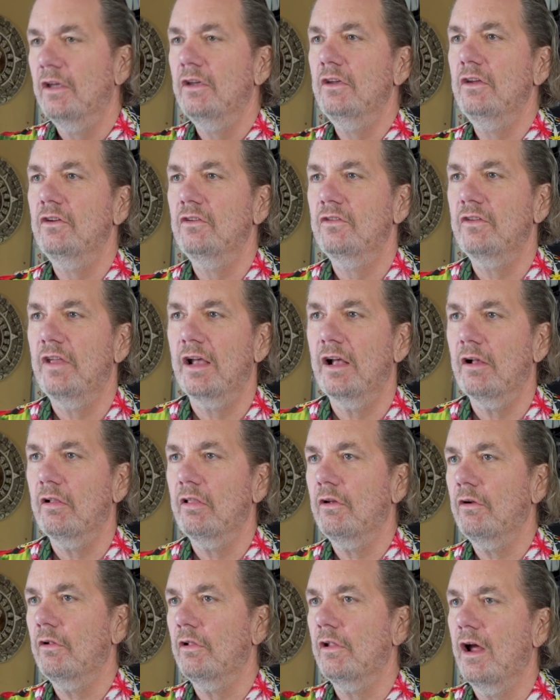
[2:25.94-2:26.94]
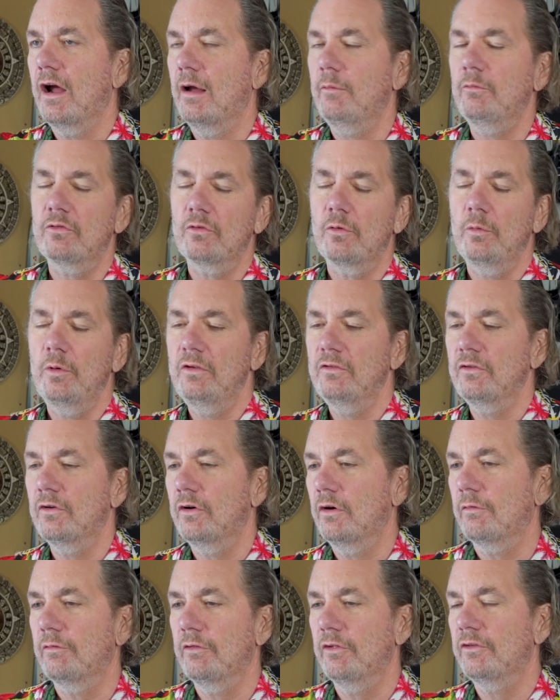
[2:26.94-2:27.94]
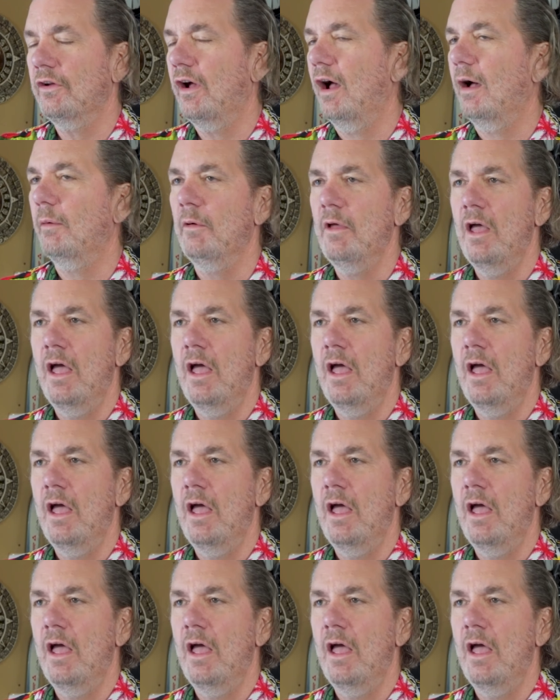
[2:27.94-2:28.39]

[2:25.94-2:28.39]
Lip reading: you just take a little lime, squeeze it over the top,